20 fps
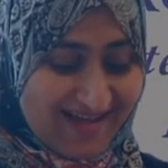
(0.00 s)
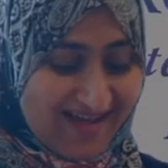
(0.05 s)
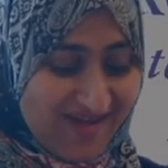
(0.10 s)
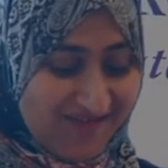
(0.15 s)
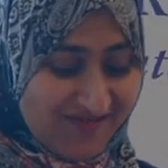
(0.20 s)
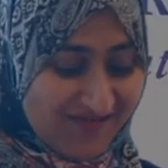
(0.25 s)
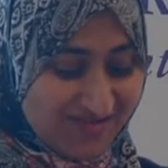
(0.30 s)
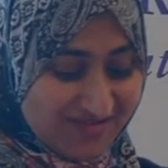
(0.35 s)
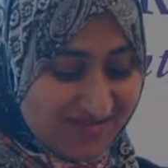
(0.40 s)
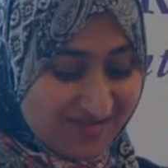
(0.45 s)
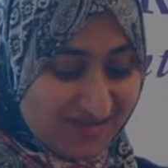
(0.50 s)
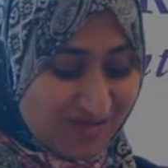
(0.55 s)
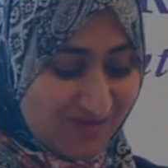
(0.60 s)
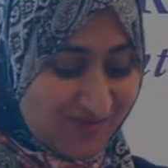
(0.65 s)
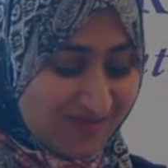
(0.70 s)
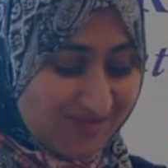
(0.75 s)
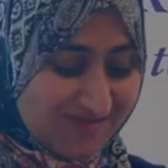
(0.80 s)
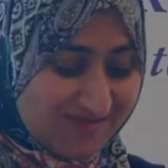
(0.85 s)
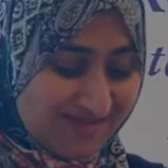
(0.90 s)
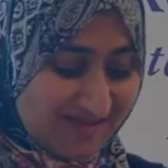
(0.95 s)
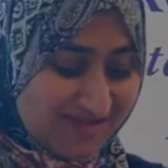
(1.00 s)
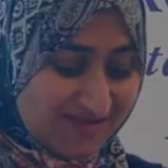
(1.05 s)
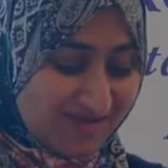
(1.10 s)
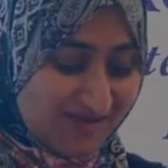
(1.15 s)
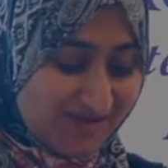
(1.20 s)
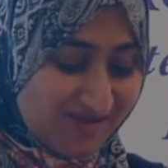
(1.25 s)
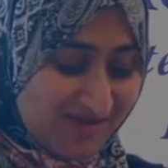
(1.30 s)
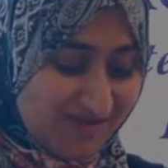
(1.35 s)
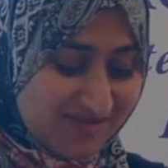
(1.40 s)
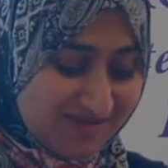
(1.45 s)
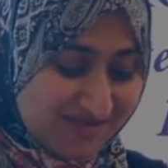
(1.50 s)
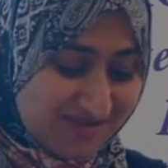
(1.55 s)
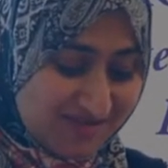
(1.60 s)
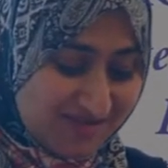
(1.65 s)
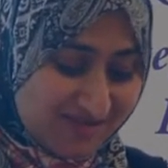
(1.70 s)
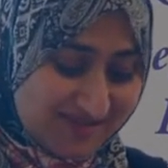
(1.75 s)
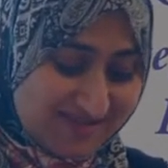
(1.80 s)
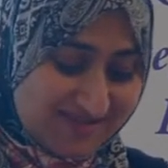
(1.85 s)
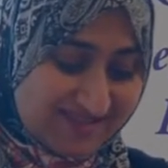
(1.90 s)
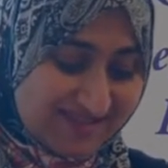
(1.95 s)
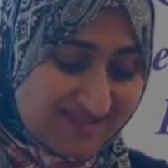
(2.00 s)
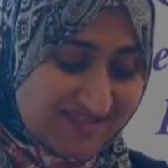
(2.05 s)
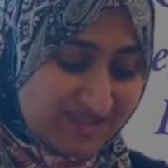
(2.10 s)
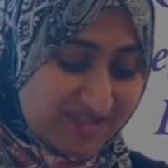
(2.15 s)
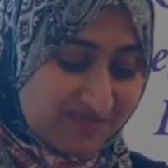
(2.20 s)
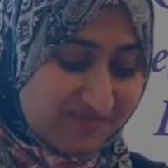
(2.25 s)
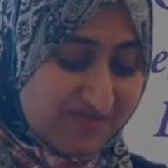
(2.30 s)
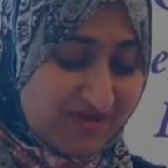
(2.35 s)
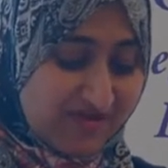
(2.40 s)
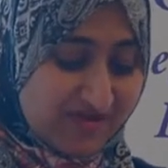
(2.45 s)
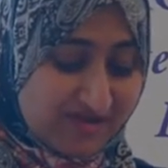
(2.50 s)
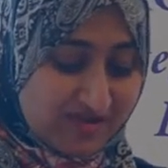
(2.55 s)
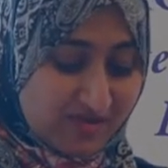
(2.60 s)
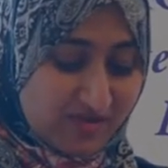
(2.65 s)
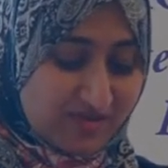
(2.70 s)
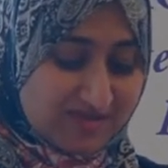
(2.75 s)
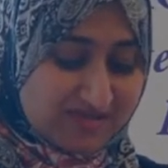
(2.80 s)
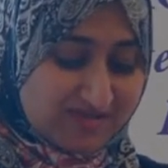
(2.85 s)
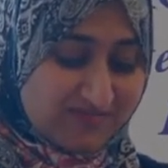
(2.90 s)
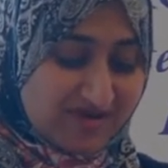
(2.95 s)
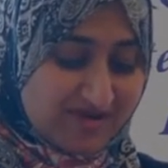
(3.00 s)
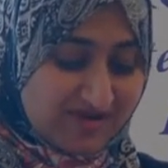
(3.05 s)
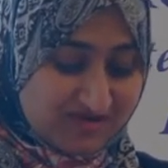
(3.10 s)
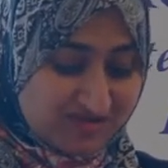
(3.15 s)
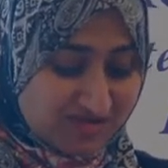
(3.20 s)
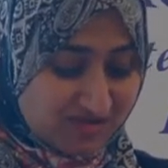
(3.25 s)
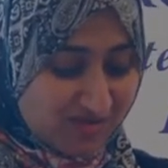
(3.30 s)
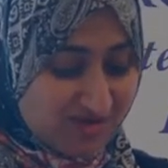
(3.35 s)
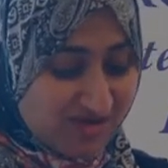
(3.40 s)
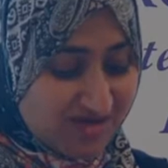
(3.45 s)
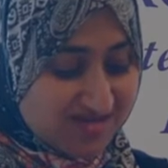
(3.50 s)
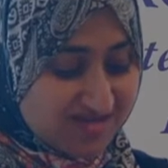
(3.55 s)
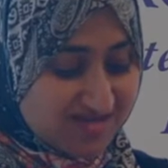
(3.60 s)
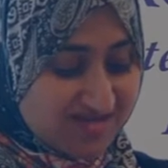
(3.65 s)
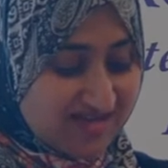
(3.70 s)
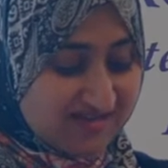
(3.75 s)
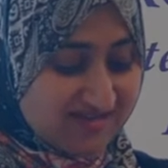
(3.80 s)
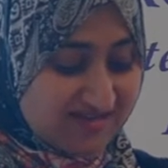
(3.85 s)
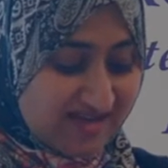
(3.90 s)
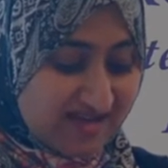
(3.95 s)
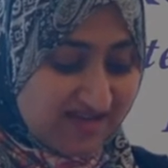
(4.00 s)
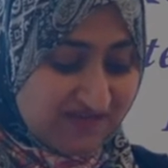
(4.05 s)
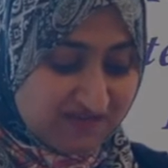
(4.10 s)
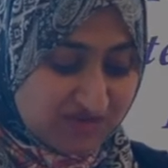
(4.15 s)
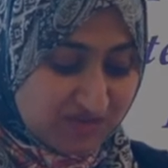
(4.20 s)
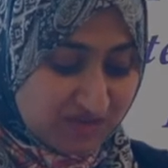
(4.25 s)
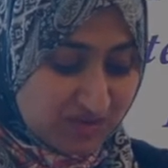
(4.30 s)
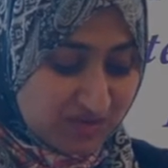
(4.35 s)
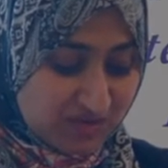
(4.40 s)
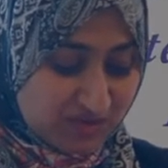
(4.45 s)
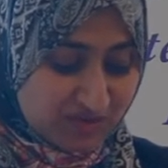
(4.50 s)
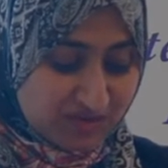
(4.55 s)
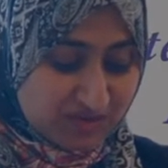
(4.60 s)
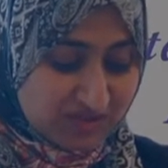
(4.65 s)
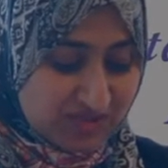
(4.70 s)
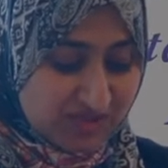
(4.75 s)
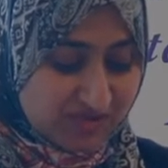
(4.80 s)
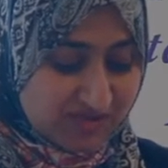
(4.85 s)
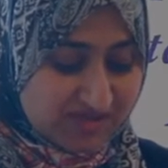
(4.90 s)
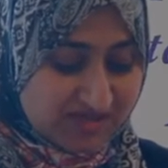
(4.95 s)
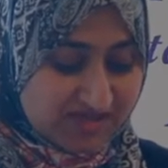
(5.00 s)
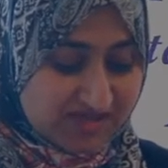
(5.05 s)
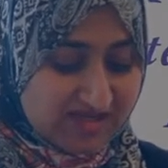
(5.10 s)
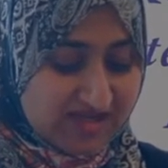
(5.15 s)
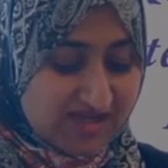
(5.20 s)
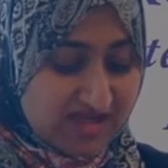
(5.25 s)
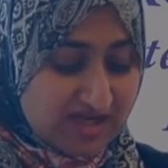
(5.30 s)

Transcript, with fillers: for the Dublin Central constituency. Mary Lou is married to Martin and they have two young children.